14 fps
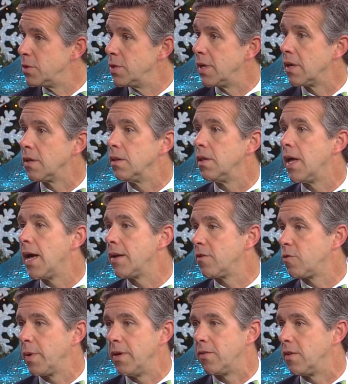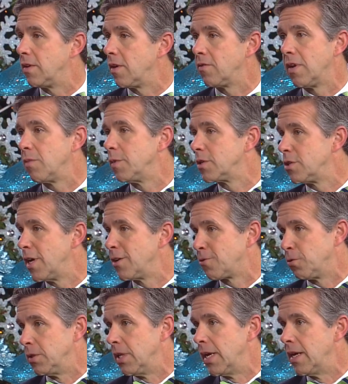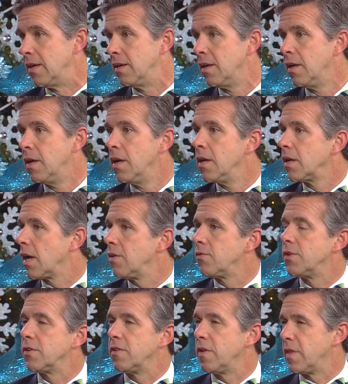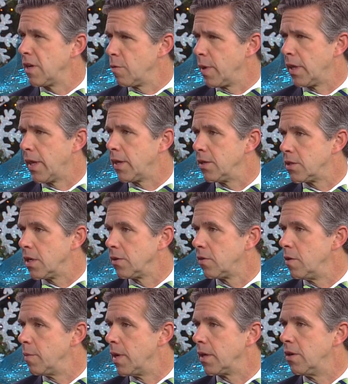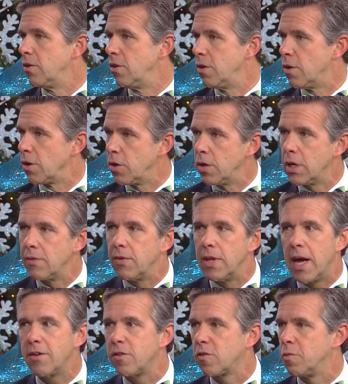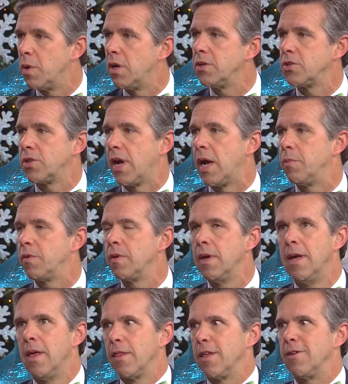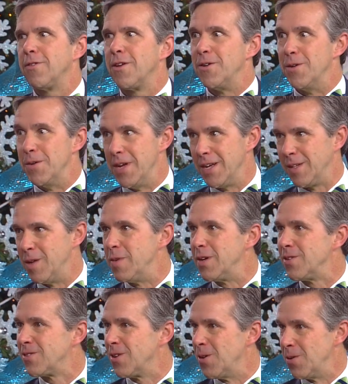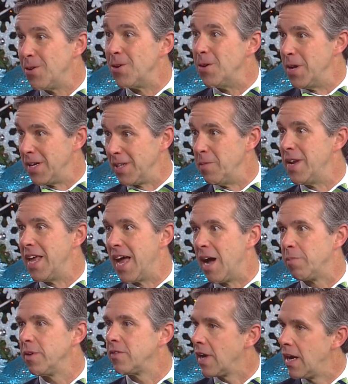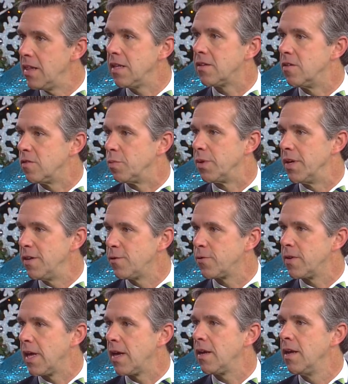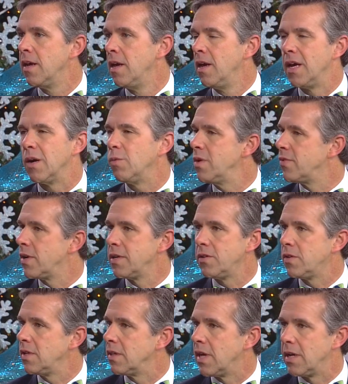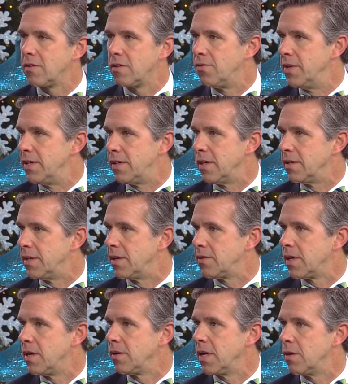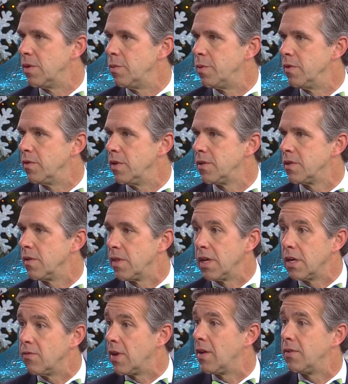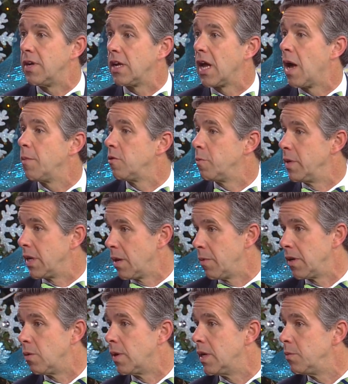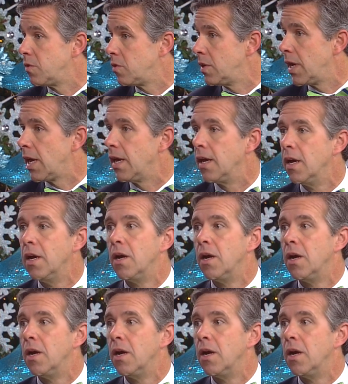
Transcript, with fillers: so you get a lot of space that doesn't have much natural light. Conversely, think about like a Chelsea Market in New York. Yeah. You could have a lot of small shops, things that are uniquely Minnesotan or uniquely mm. Minneapolis. I think there's a place for that, and we've already seen lots of retail downtown get repositioned. Think of Gaviite Commons becoming a Y M C A